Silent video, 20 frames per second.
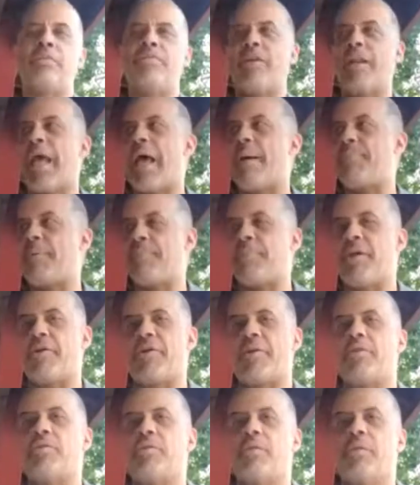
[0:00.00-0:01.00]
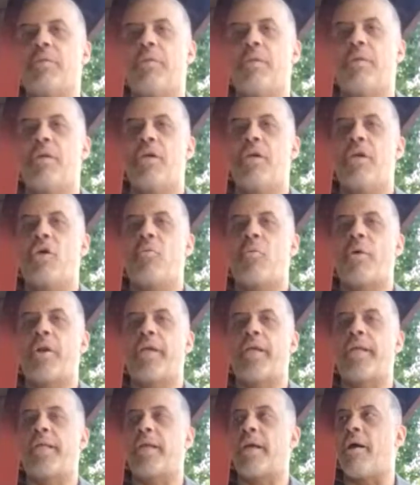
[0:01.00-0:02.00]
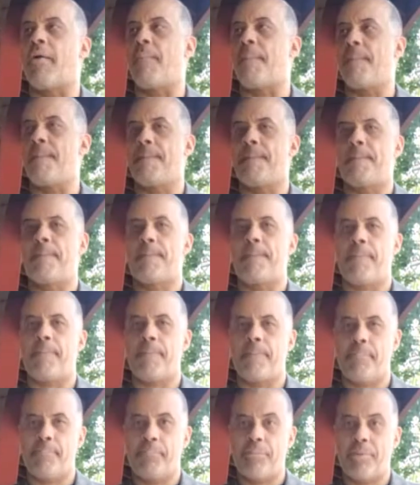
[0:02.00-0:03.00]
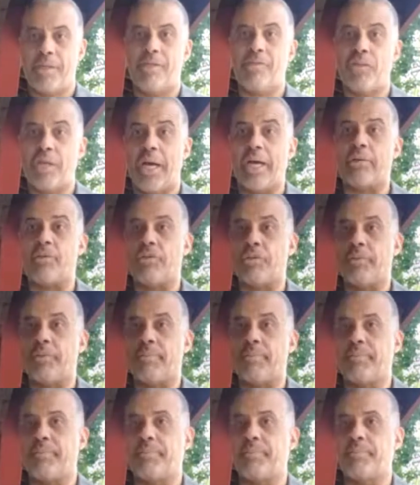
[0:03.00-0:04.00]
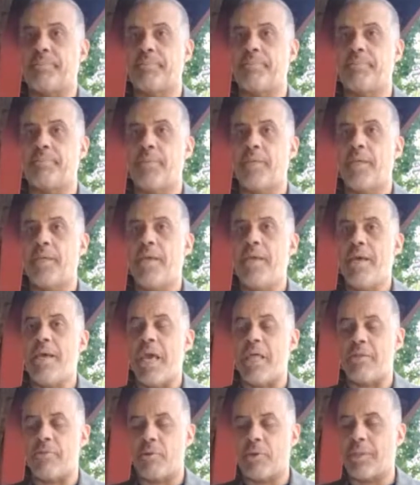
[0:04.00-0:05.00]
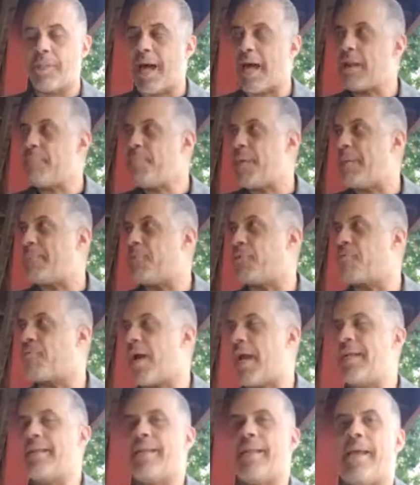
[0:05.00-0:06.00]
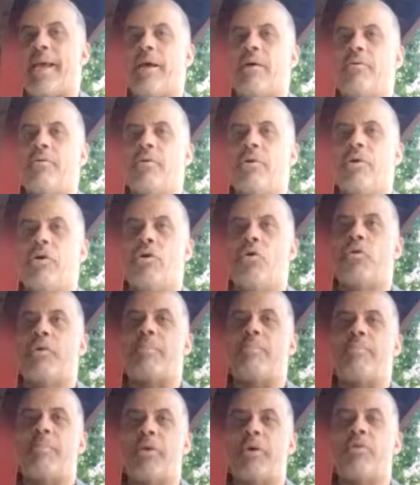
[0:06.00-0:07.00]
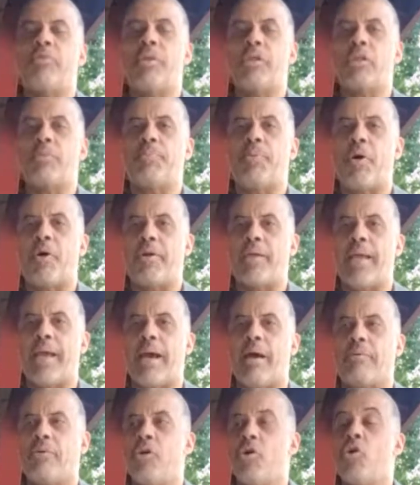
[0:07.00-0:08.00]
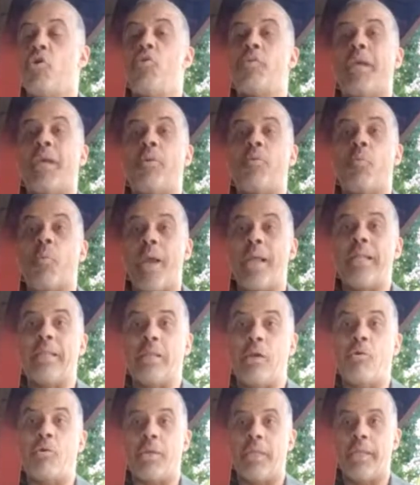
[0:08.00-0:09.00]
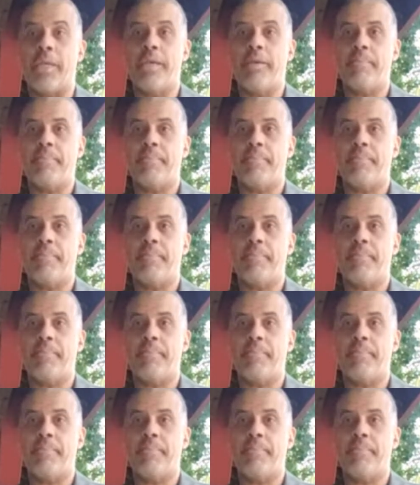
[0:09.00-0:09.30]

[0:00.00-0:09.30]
Tens of millions of unhappy Americans. Where are you going to go? To us. And there are a lot of people right now who can build this party out, who can win locally,